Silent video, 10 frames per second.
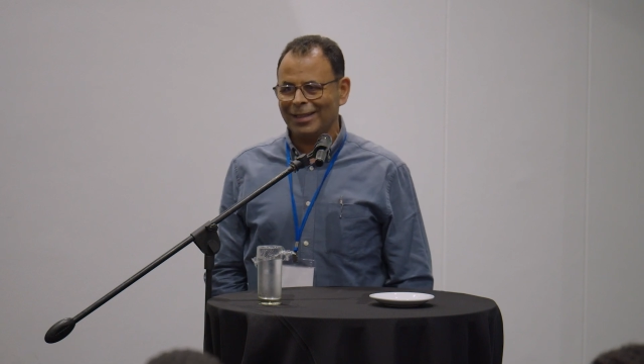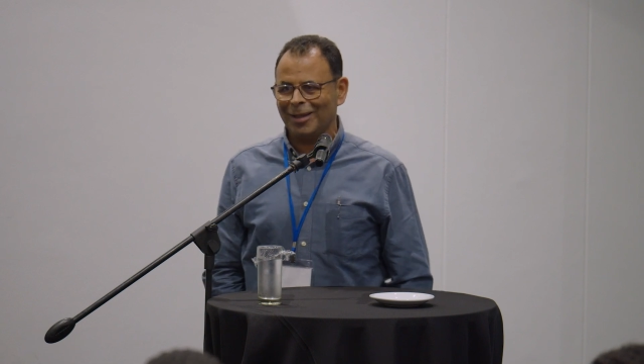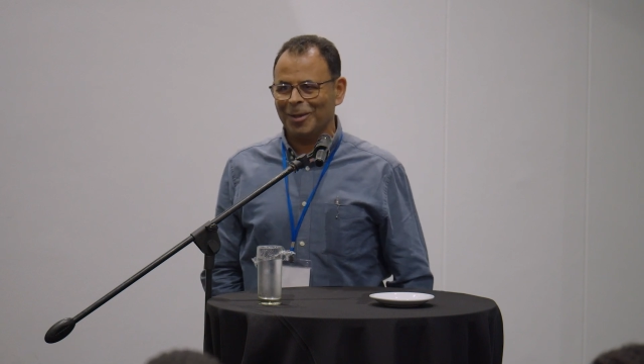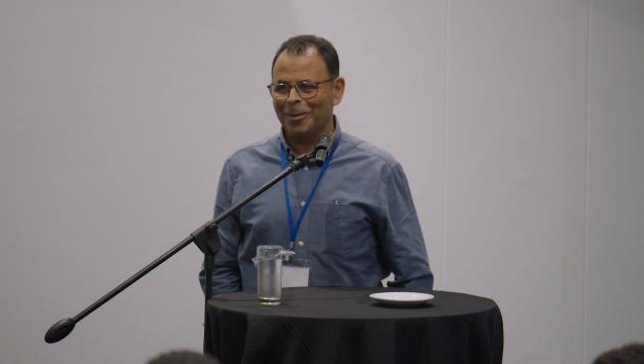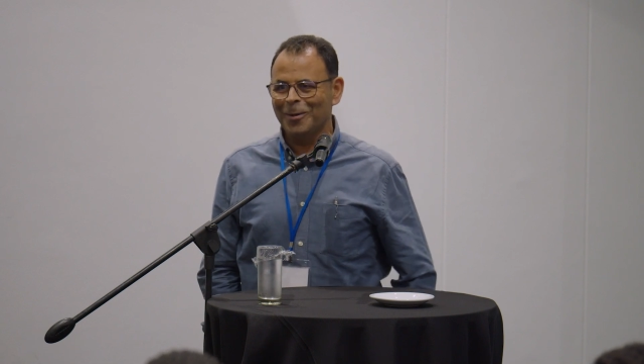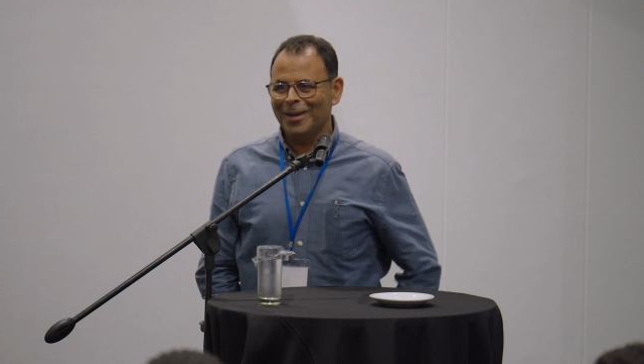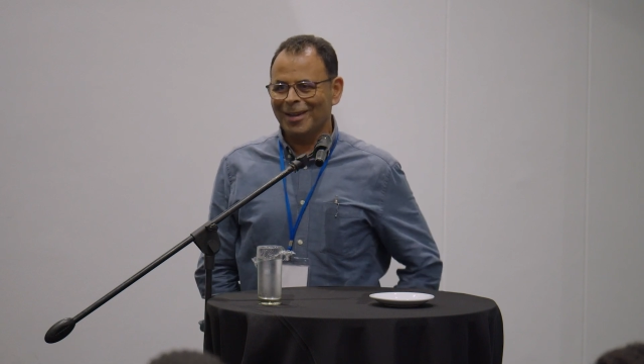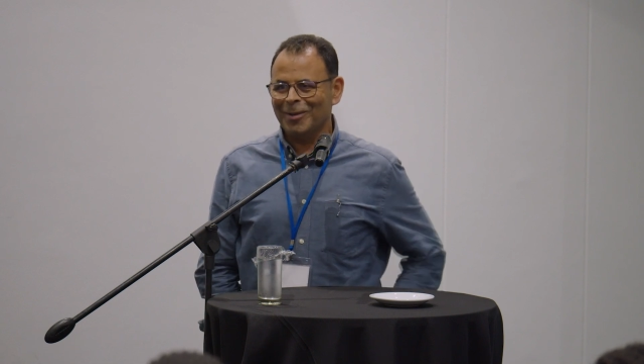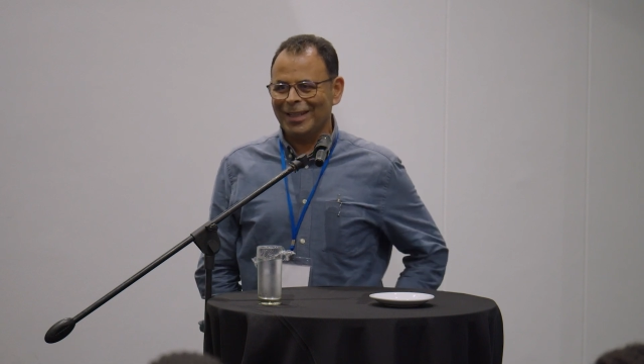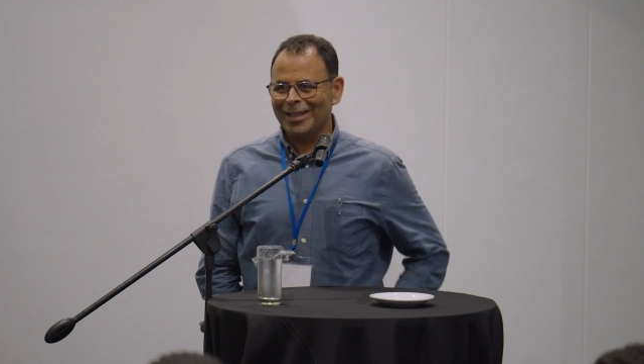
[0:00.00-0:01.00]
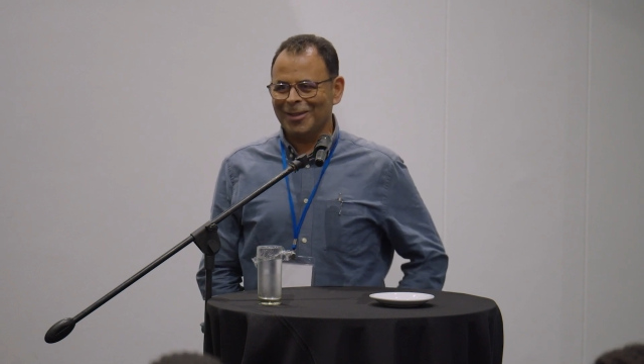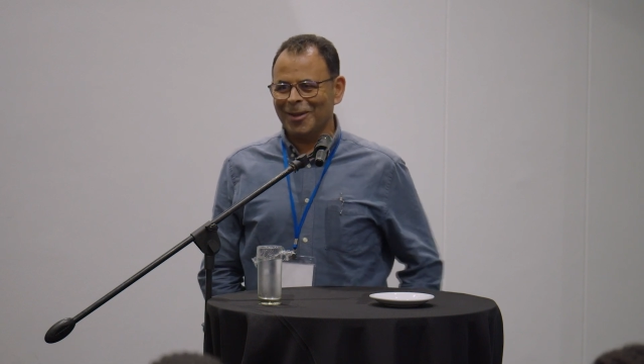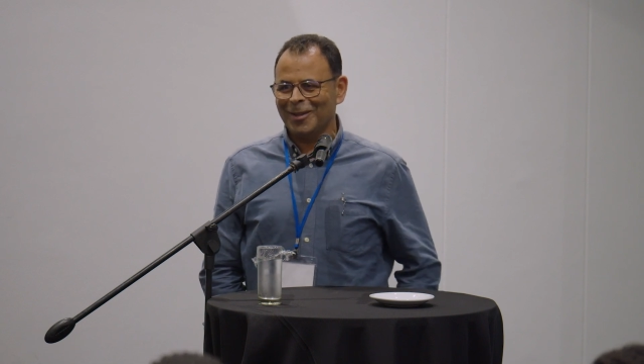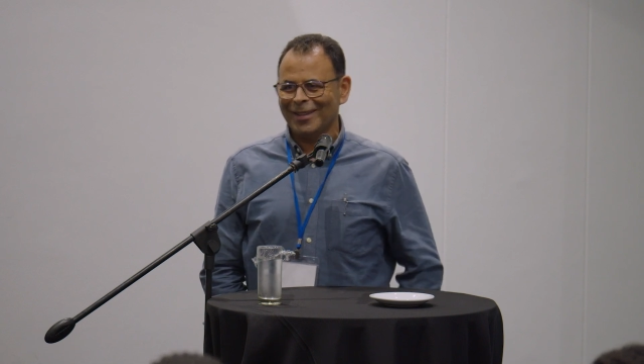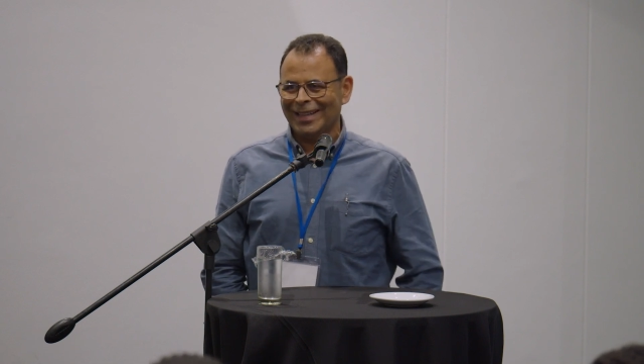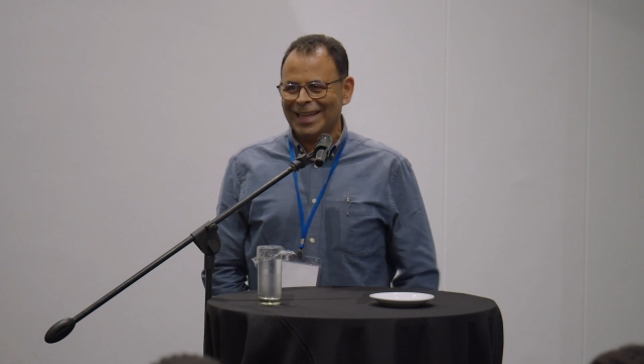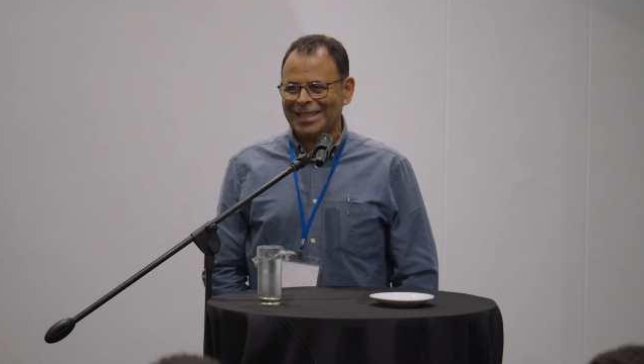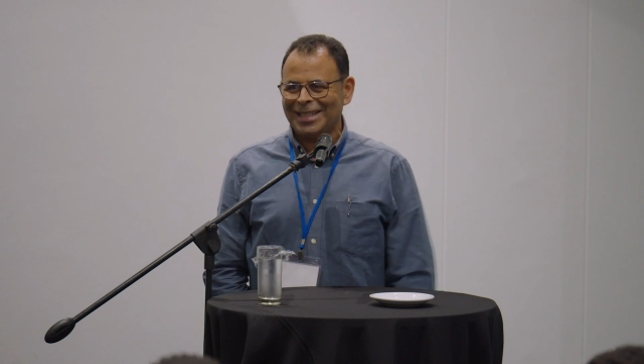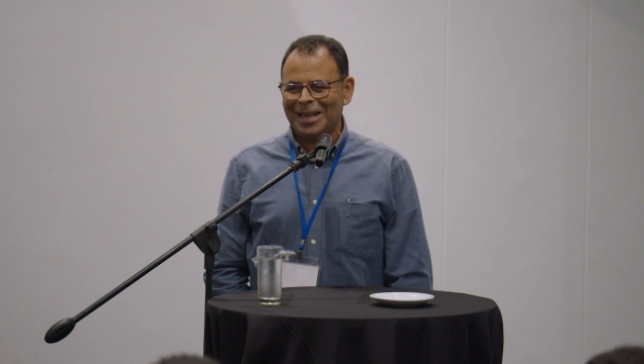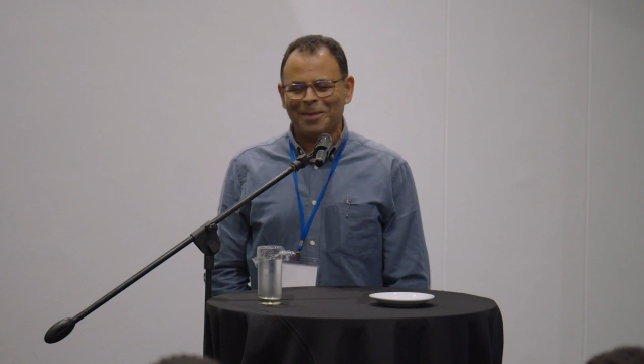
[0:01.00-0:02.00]
so we need to go to the next
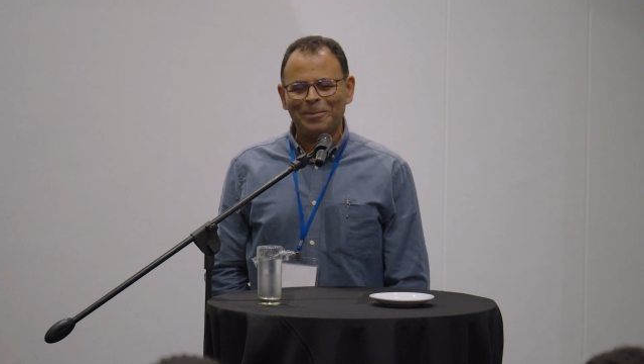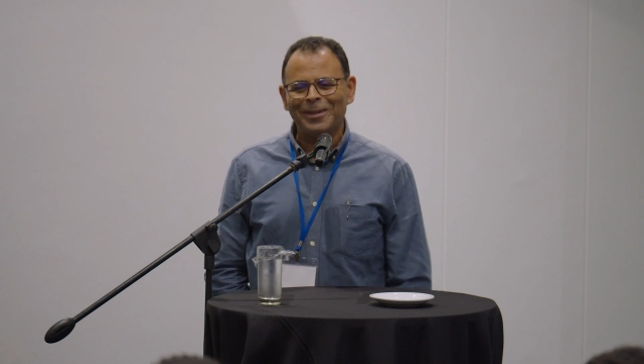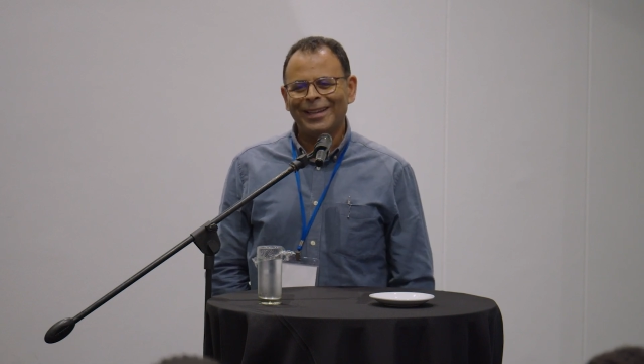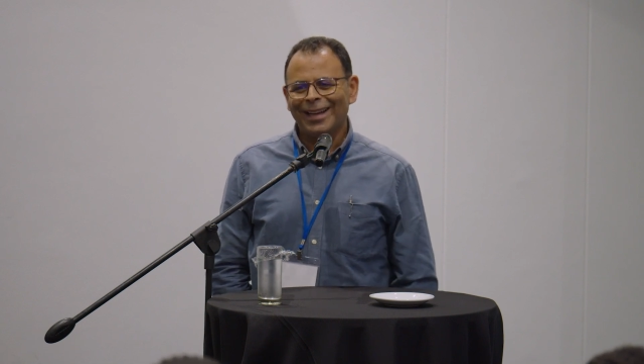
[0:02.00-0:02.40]
step